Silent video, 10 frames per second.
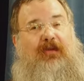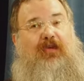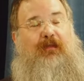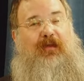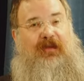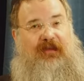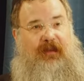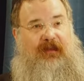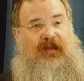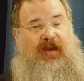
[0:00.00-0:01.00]
to immerse
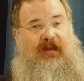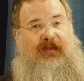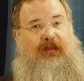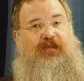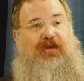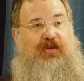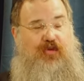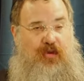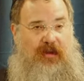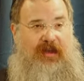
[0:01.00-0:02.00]
themselves
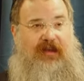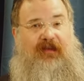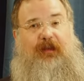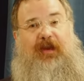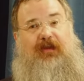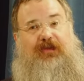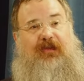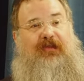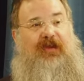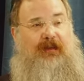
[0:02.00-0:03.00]
purely in spiritual
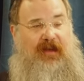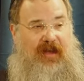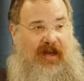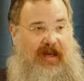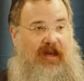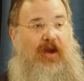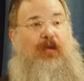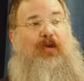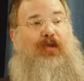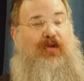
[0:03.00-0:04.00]
stimuli
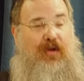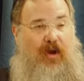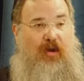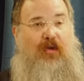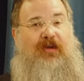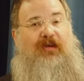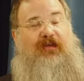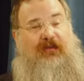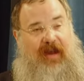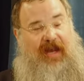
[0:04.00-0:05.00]
with no
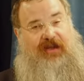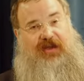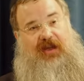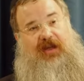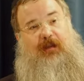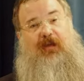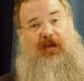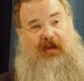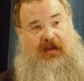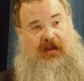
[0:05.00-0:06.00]
distraction anymore,